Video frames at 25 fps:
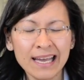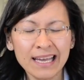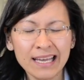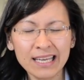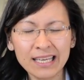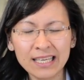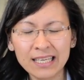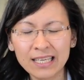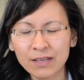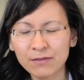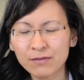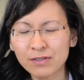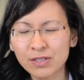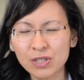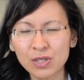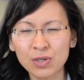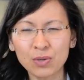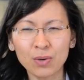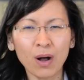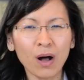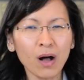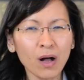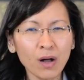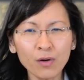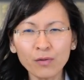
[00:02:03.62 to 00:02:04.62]
it gives
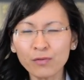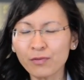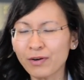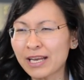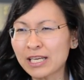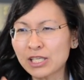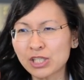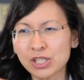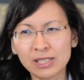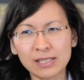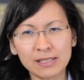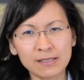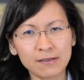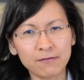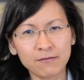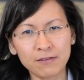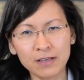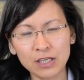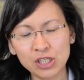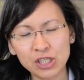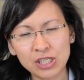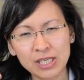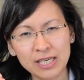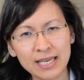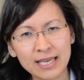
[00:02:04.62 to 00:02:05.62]
you all ranges of
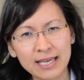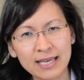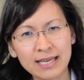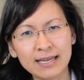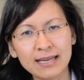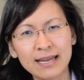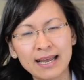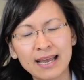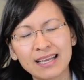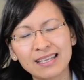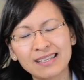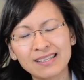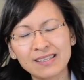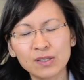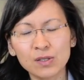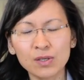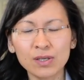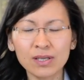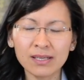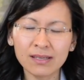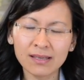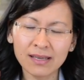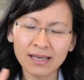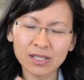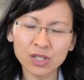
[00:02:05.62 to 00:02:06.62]
vision,
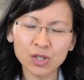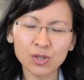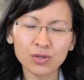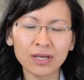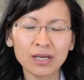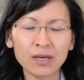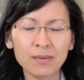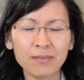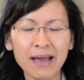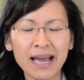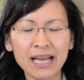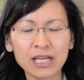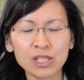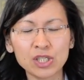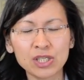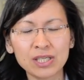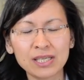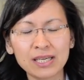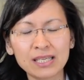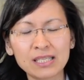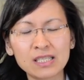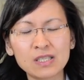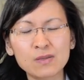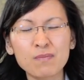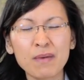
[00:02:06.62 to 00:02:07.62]
and as you can imagine,
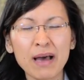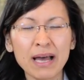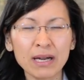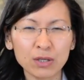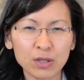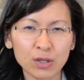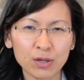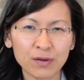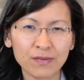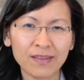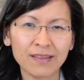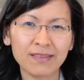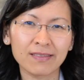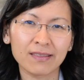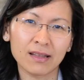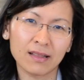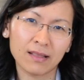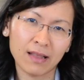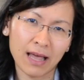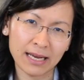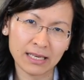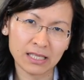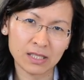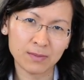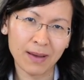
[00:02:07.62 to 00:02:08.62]
it's better than the
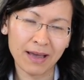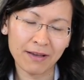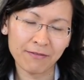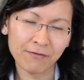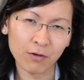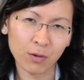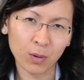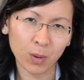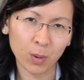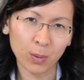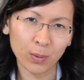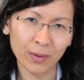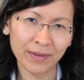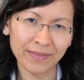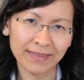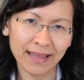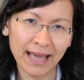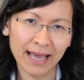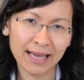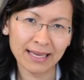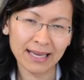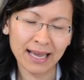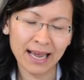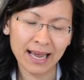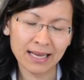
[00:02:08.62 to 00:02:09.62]
lined bifocal in
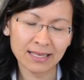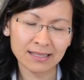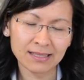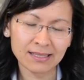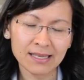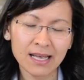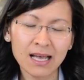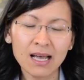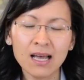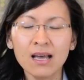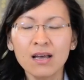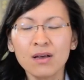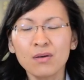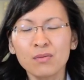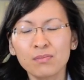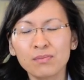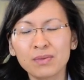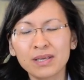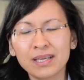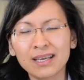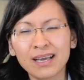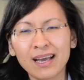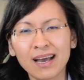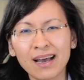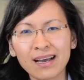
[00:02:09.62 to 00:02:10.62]
that case
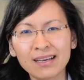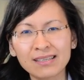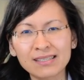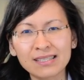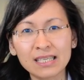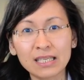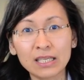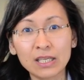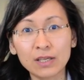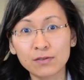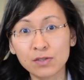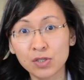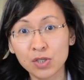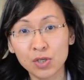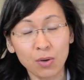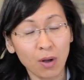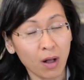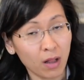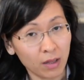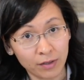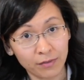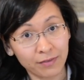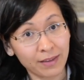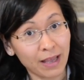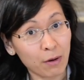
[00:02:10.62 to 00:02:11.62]
because it gives you
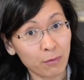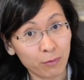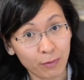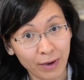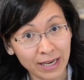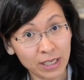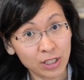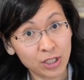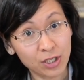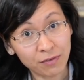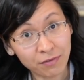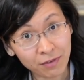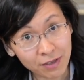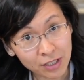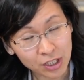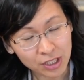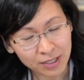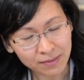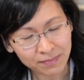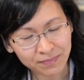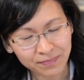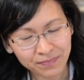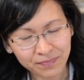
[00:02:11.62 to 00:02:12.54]
all of that range of vision.